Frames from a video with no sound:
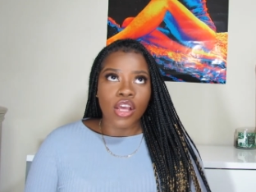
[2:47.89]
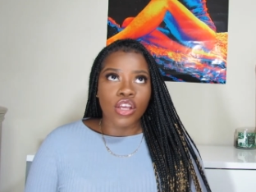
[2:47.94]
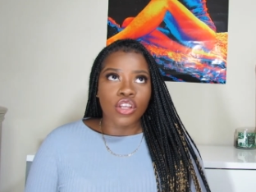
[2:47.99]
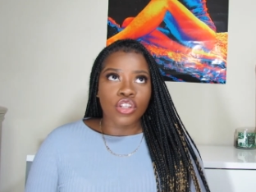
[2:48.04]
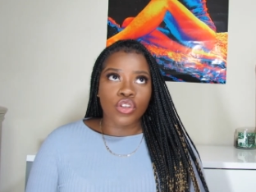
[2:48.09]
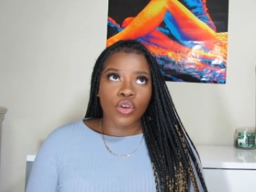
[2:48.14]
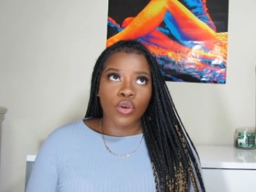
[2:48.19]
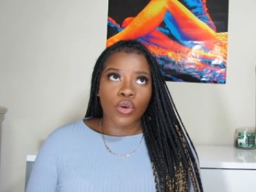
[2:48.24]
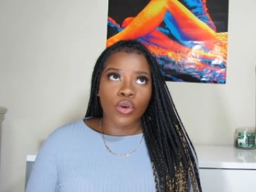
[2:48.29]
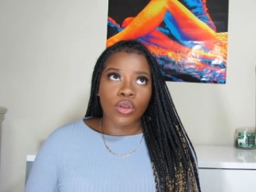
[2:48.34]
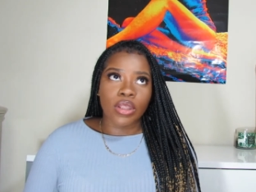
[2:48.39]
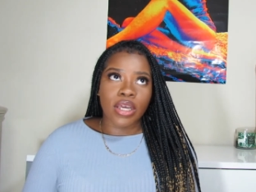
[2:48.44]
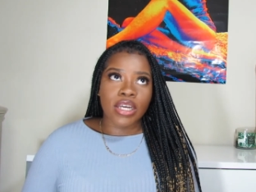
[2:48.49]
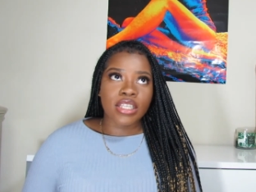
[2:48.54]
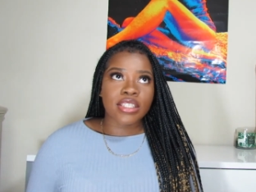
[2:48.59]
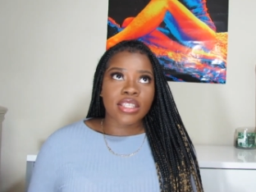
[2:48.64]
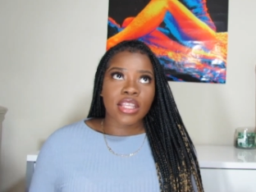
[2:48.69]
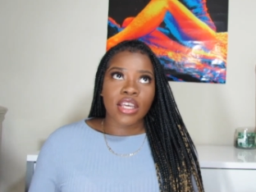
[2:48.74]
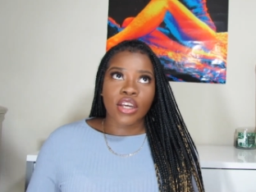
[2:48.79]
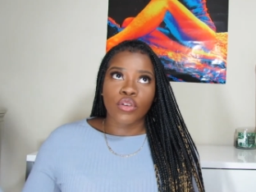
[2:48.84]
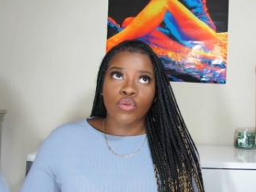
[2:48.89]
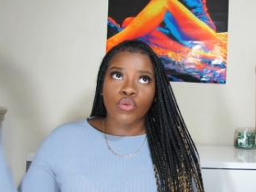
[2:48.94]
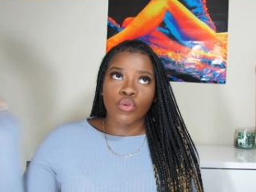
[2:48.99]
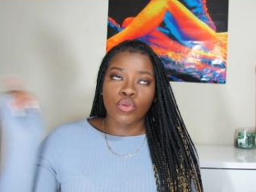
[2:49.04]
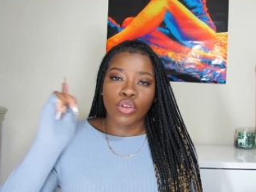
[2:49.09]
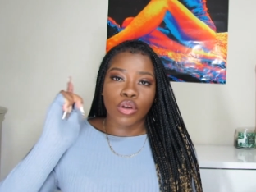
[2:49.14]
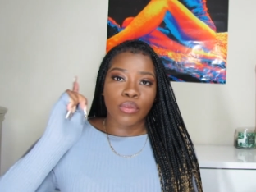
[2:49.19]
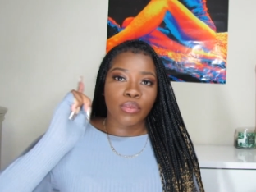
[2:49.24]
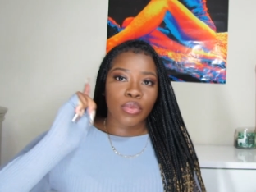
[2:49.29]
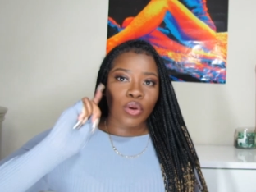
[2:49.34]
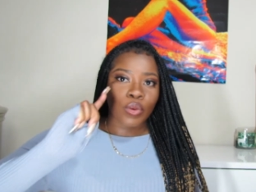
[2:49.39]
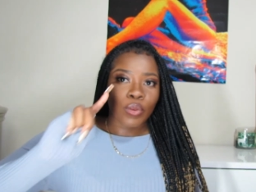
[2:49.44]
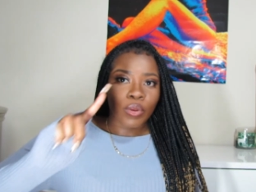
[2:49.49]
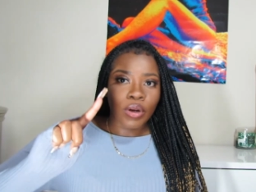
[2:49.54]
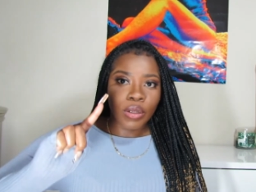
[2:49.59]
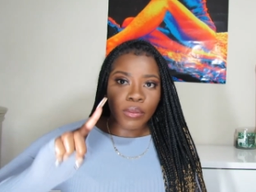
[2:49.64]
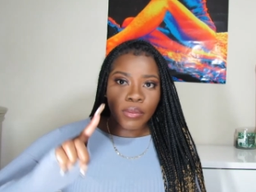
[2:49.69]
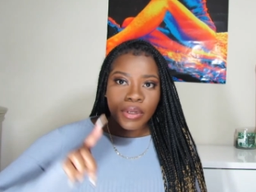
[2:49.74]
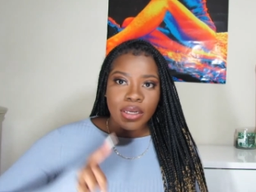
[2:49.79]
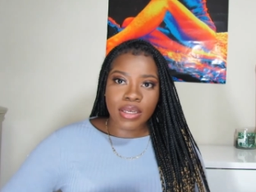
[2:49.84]
So that's like rule number
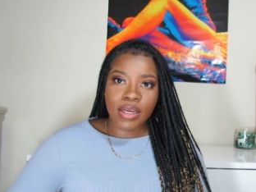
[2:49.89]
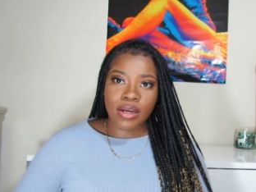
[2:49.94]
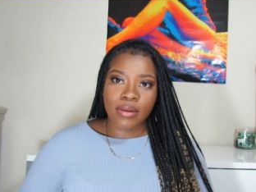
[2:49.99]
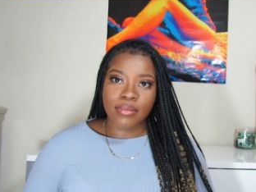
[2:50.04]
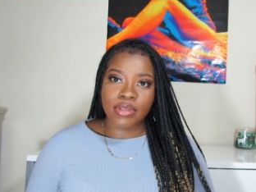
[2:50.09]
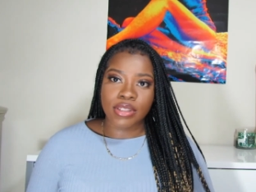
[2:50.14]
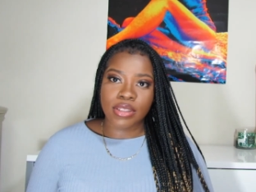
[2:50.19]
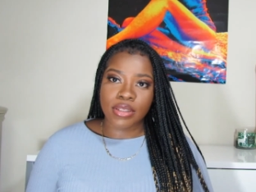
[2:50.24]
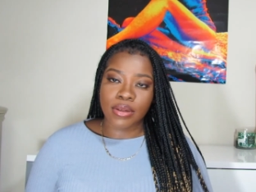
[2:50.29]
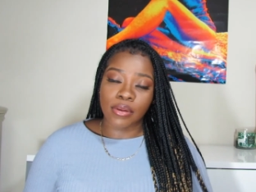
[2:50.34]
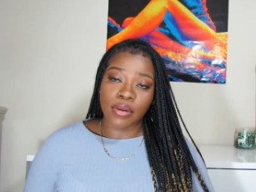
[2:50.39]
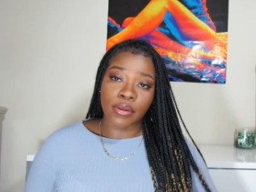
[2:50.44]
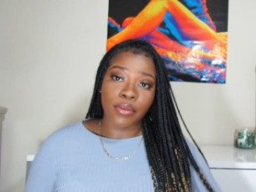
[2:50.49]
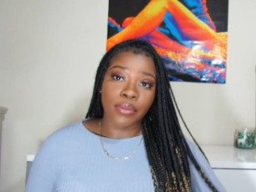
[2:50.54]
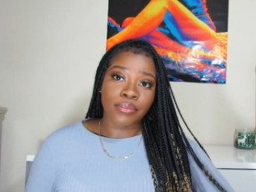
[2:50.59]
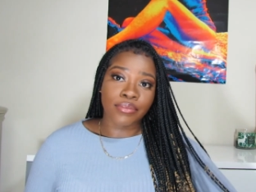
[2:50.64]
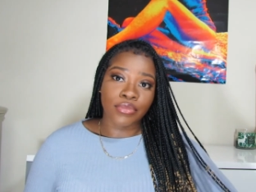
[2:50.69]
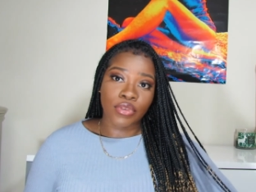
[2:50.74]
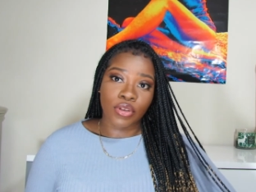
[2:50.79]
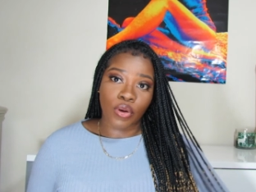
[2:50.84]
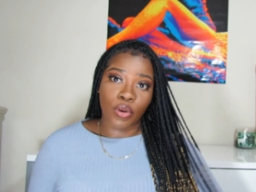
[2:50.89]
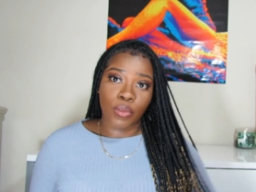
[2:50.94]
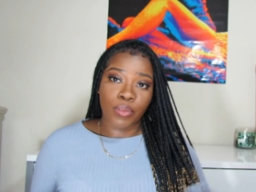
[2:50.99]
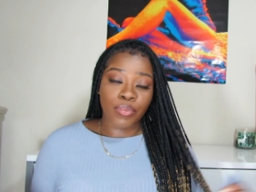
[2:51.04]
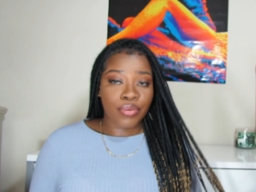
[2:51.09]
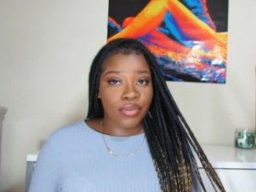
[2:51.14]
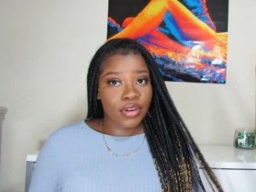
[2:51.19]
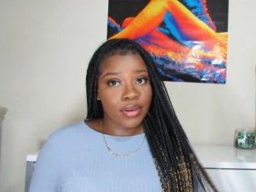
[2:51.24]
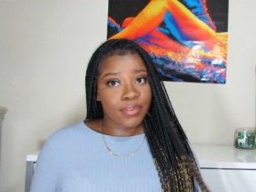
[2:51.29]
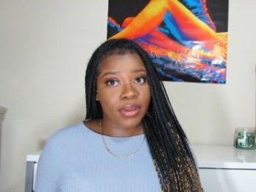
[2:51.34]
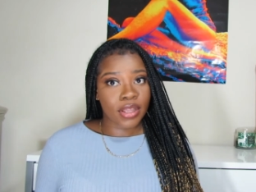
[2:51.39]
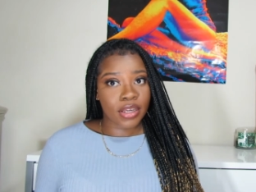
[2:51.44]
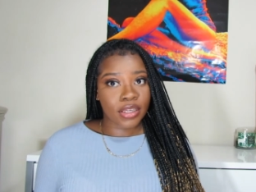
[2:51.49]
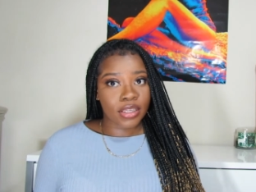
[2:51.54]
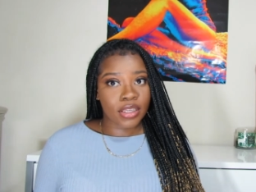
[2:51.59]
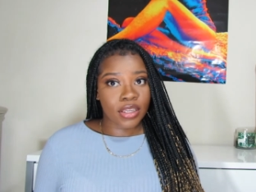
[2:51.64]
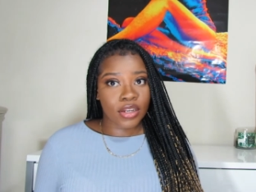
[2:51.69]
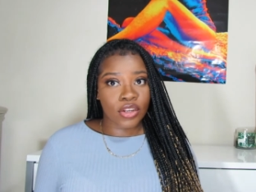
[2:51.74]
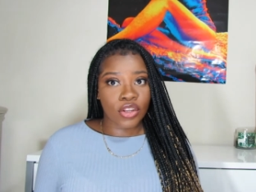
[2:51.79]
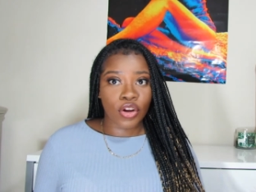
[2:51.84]
one when it comes to, you know,
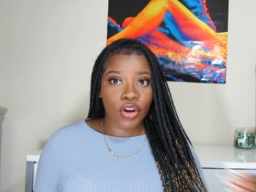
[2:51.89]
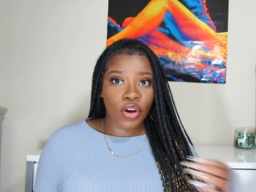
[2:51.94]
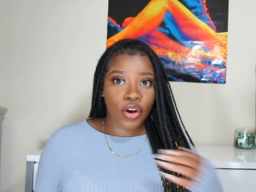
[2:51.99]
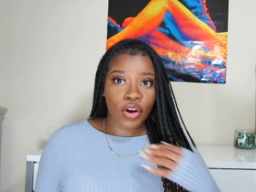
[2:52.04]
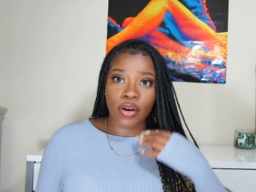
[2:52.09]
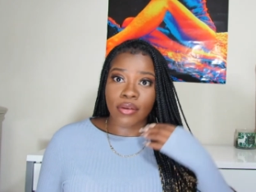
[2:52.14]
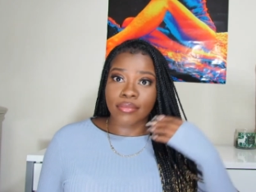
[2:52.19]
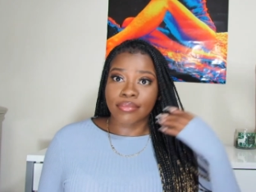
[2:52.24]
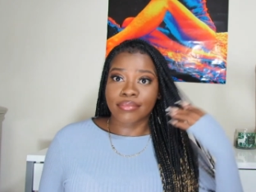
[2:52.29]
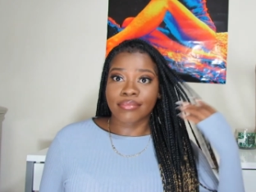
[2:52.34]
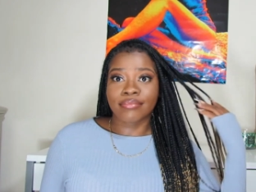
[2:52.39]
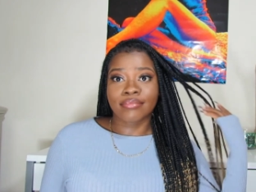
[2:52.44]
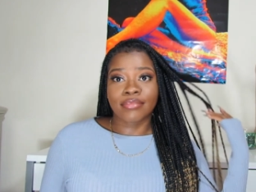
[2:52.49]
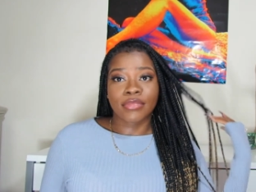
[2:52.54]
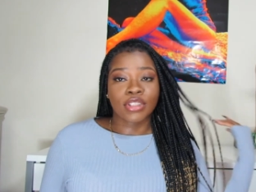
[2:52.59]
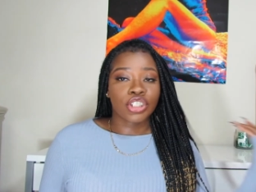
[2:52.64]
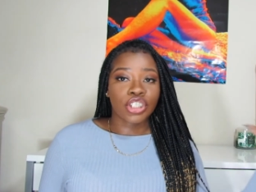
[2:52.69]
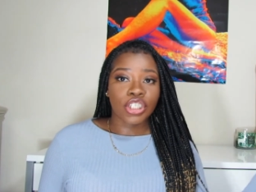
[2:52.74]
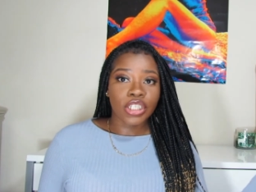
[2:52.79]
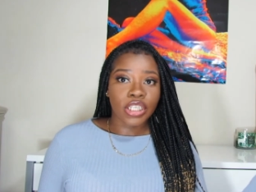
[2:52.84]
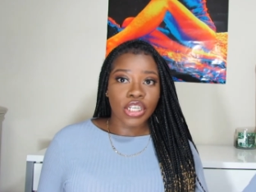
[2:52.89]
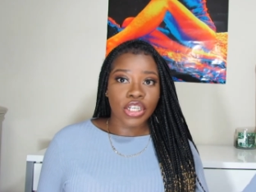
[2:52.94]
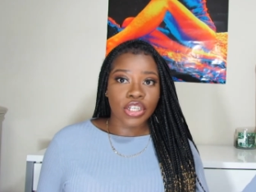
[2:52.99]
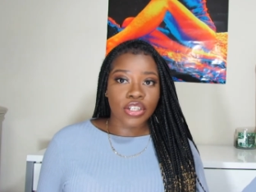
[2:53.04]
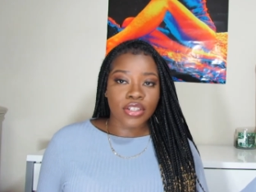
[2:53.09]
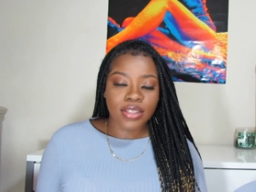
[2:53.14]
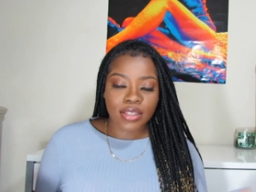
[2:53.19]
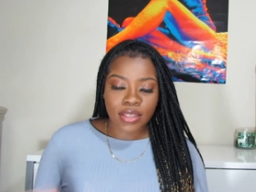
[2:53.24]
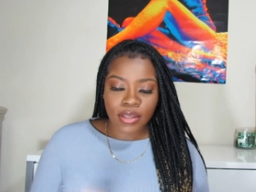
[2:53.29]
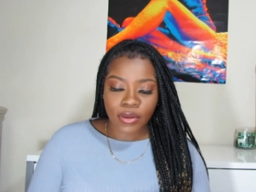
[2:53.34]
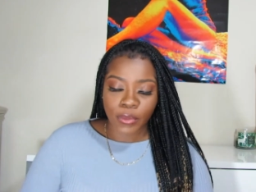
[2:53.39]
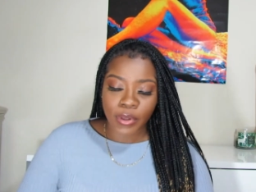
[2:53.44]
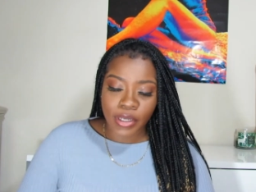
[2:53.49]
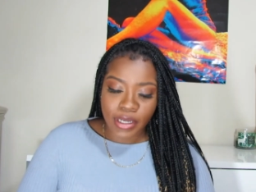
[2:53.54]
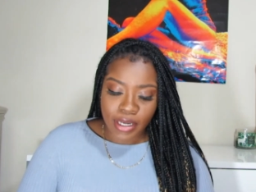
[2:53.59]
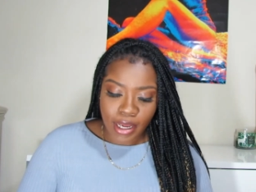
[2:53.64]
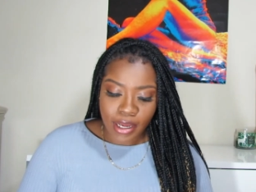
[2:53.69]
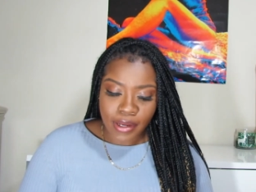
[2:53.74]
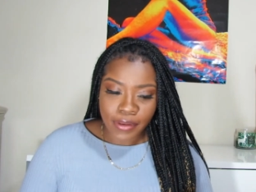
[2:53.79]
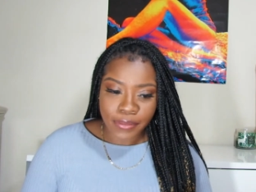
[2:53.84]
pre-plucking your chin hairs and
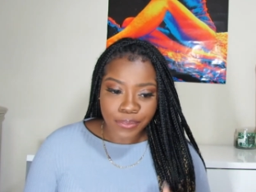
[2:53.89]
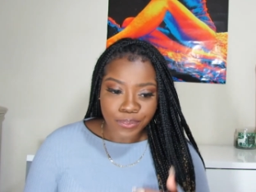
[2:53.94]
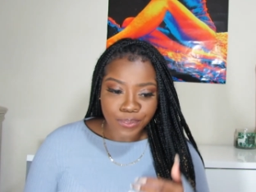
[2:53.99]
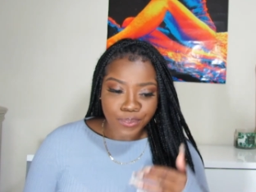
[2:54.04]
whatnot.